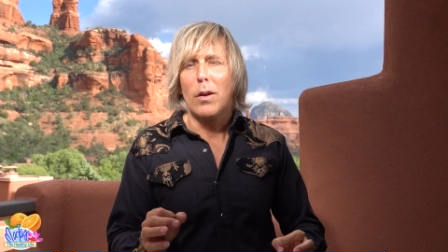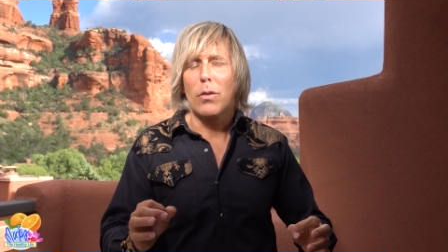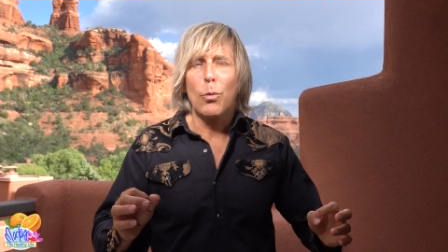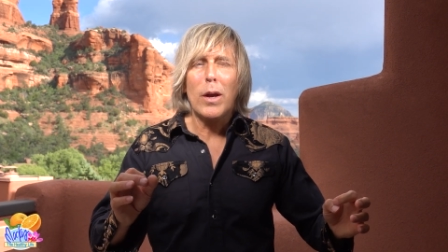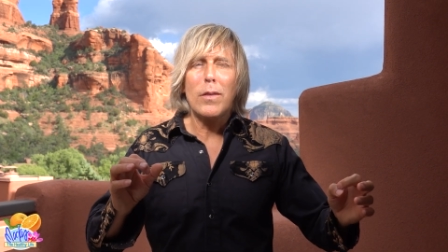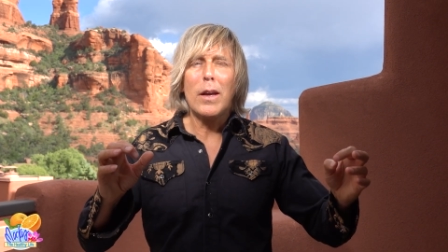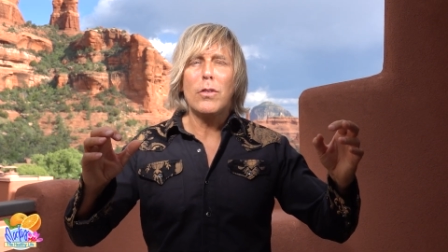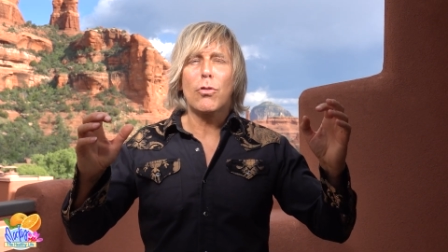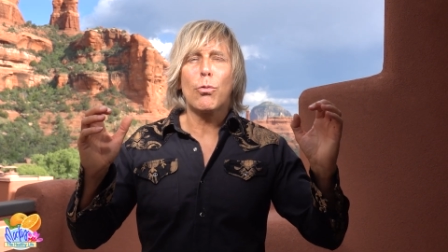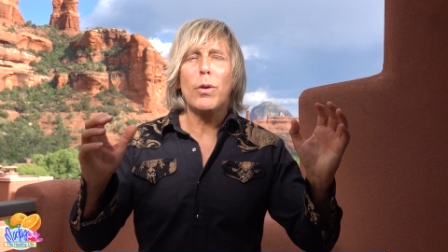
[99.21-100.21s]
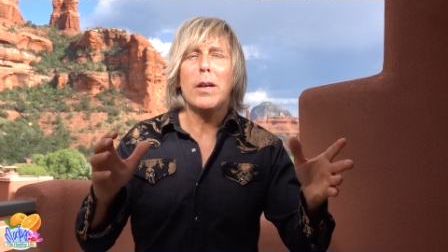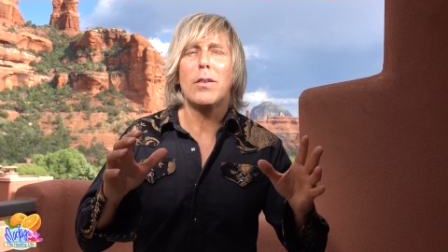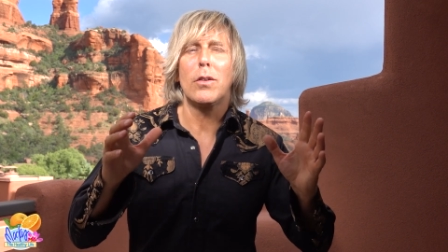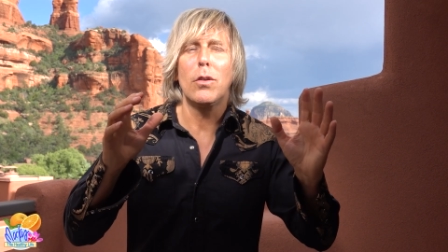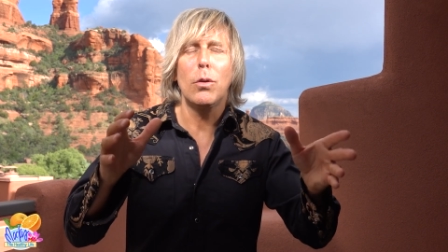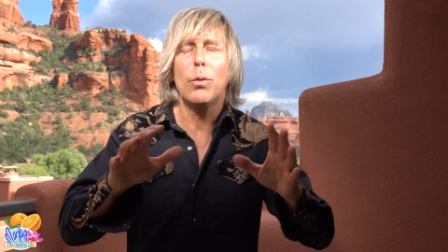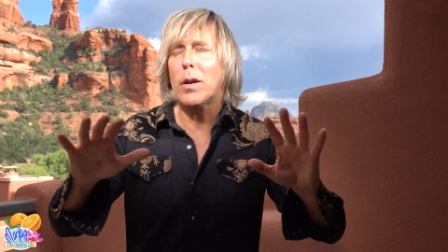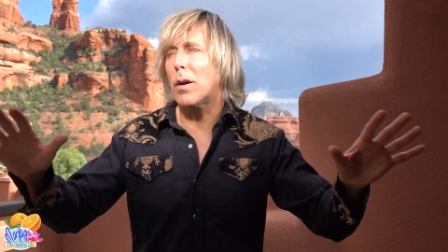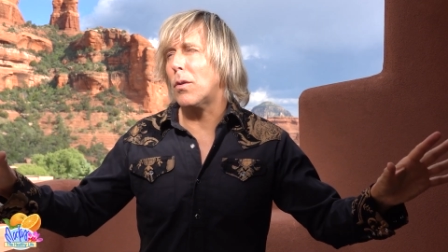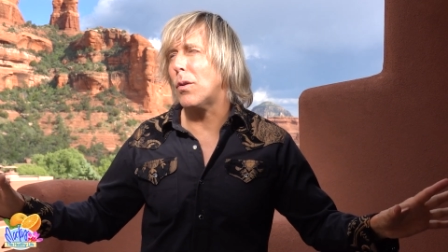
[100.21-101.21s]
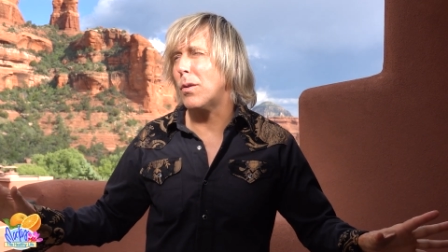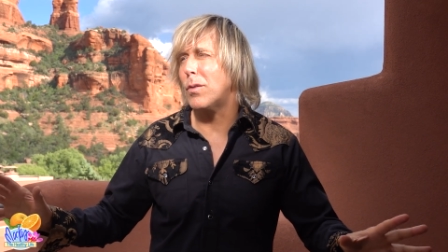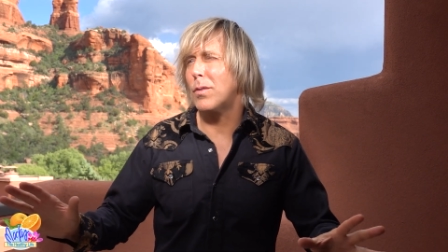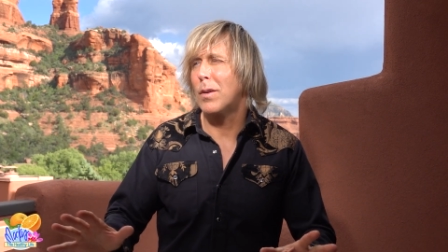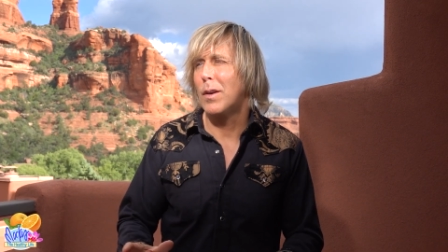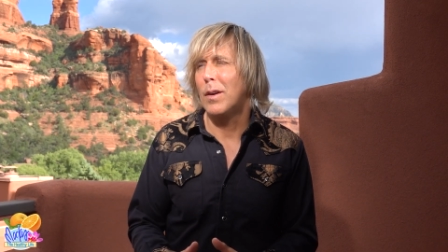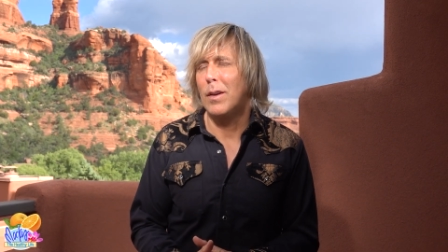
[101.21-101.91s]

the way they treat you and others,